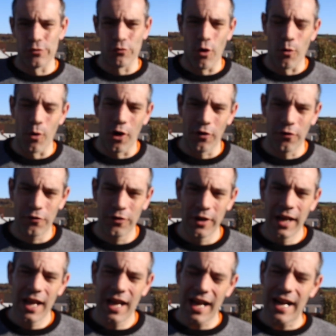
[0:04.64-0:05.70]
grow off,
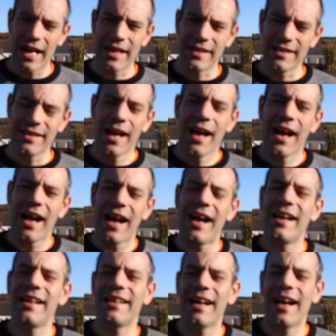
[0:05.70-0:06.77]
and
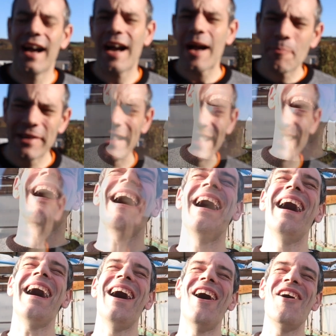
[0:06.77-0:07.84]
I happily
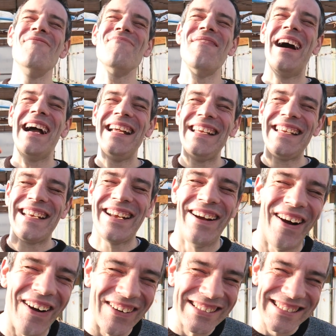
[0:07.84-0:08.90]
accepted that challenge.
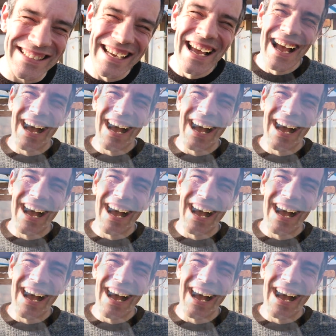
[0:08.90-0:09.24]
Well,